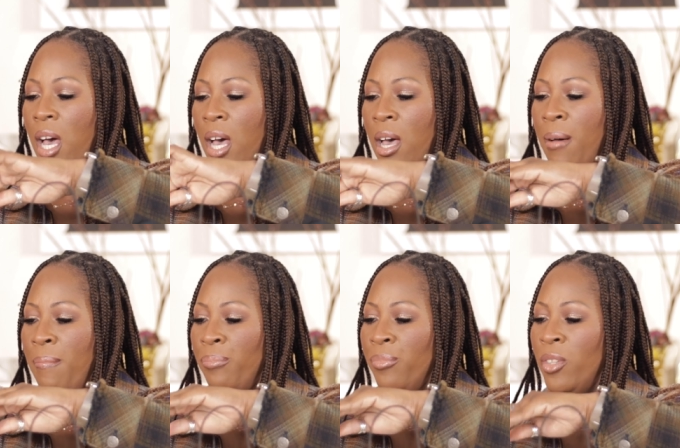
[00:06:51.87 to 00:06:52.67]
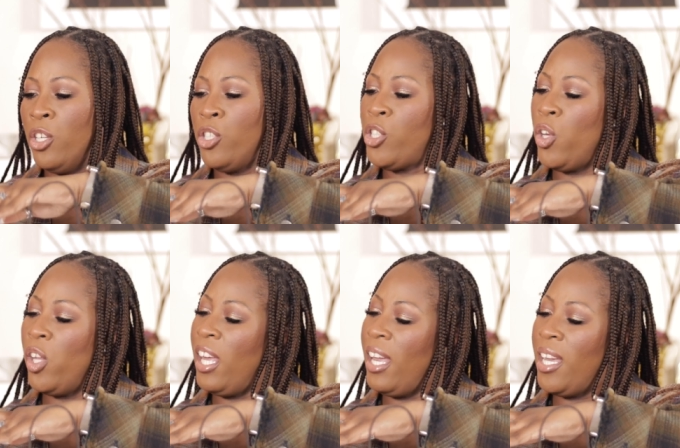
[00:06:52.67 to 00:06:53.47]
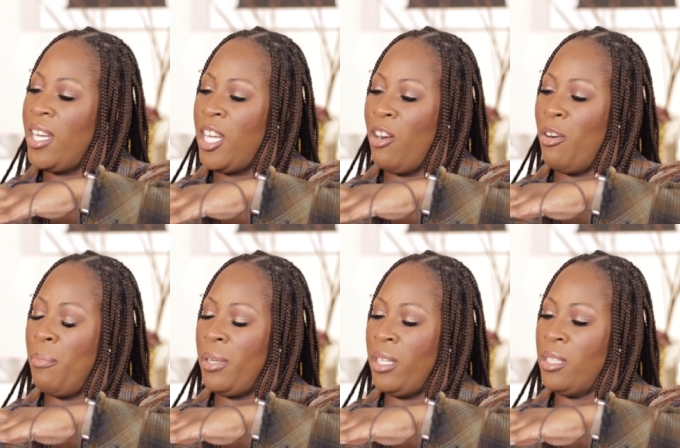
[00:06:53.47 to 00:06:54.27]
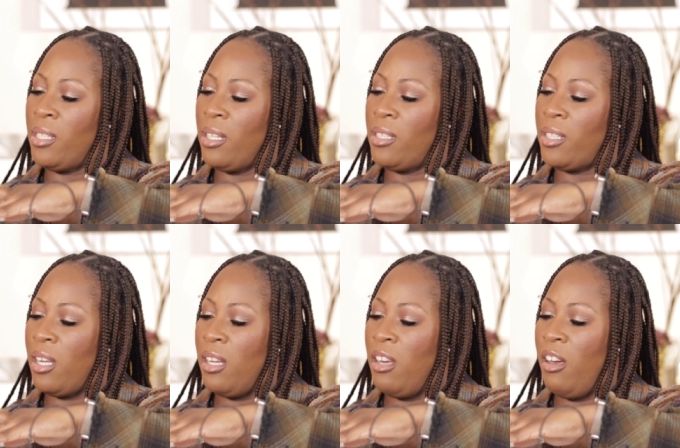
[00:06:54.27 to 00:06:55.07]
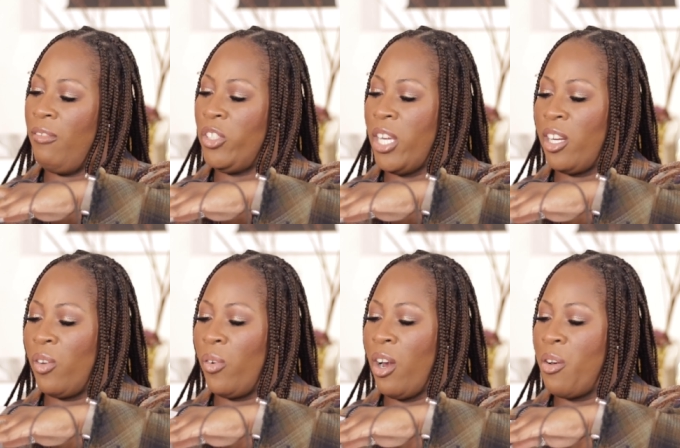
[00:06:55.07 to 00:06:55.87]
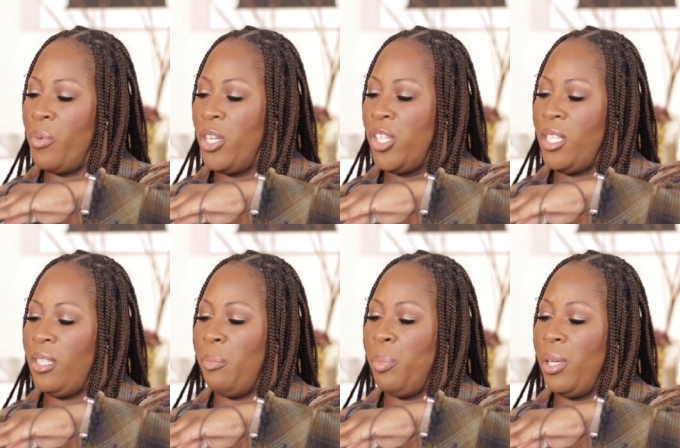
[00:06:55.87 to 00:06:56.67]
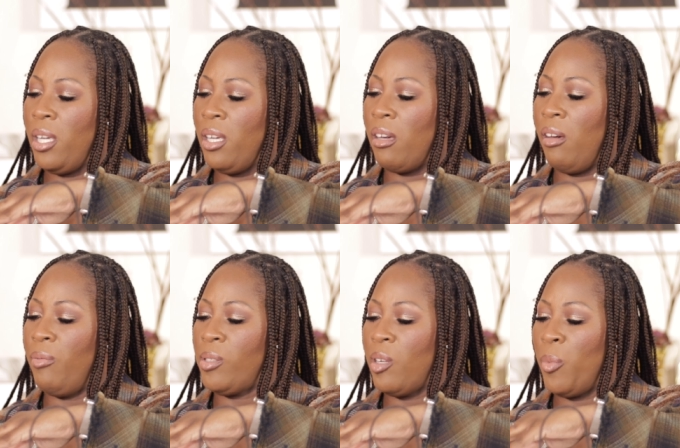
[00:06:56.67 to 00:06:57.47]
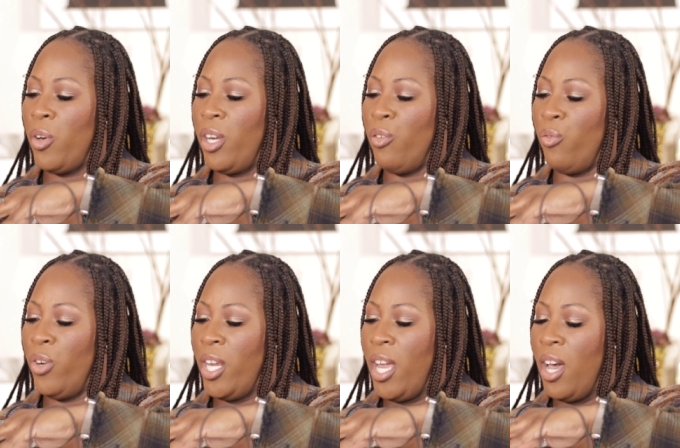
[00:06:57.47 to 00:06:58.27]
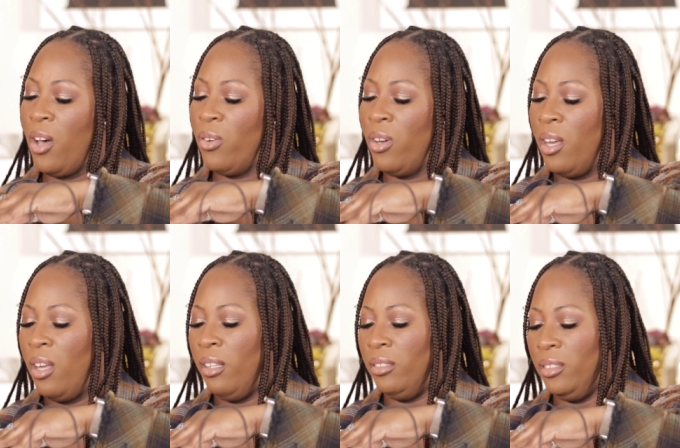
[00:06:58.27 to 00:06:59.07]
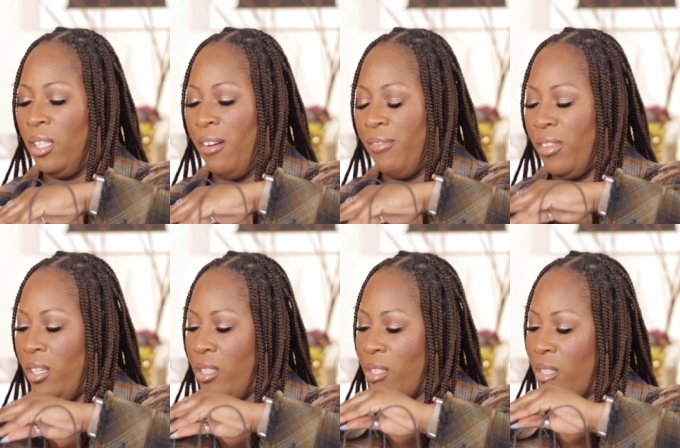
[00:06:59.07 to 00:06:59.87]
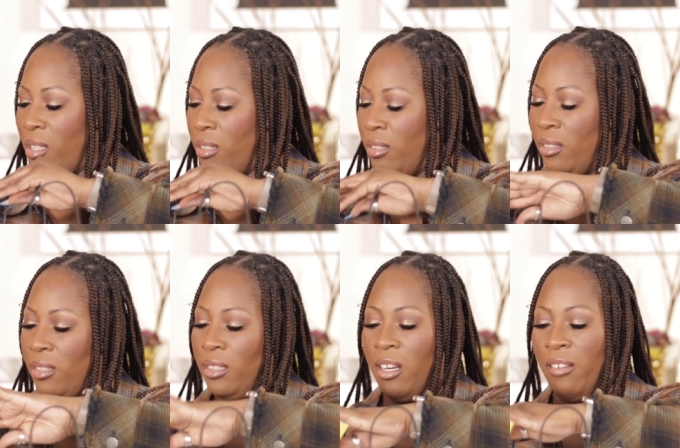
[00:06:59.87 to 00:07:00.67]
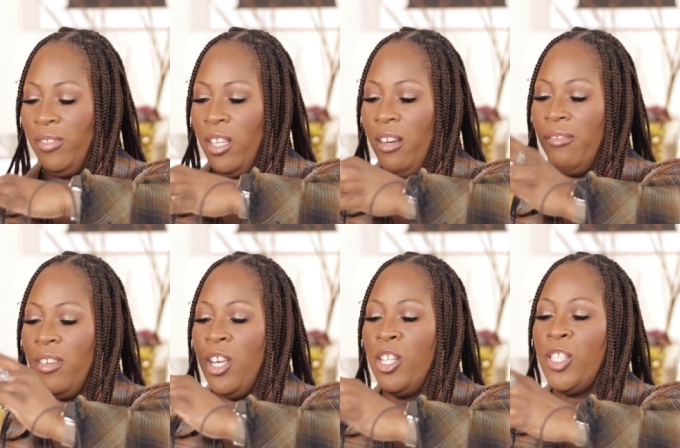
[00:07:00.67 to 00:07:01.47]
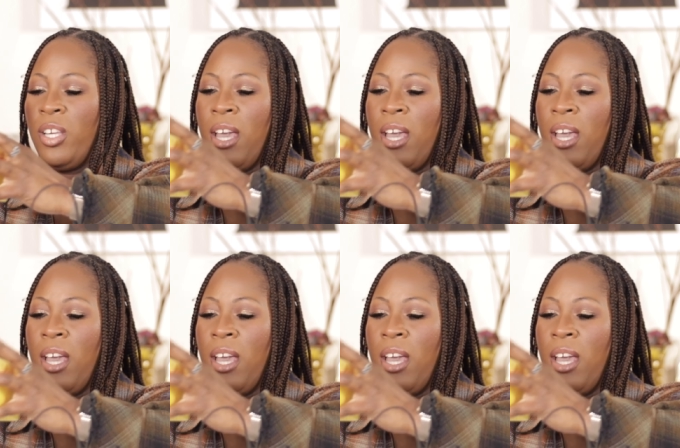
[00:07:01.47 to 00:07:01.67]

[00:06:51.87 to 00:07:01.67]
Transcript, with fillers: Um, Sol de Janeiro means sun of January, which is the peak of summer in Rio. Love this. Love, love. So